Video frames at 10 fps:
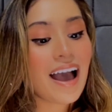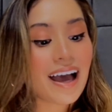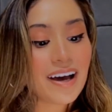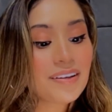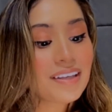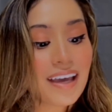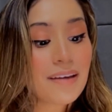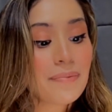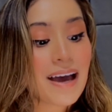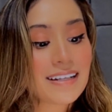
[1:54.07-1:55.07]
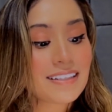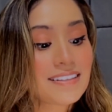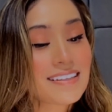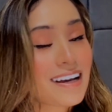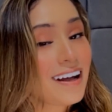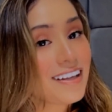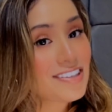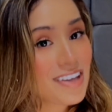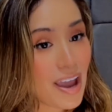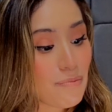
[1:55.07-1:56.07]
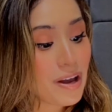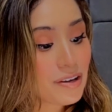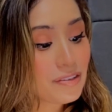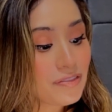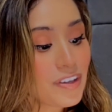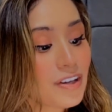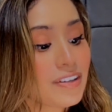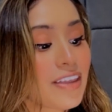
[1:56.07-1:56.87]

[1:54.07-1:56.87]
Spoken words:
how they impacted the psychology and medical field,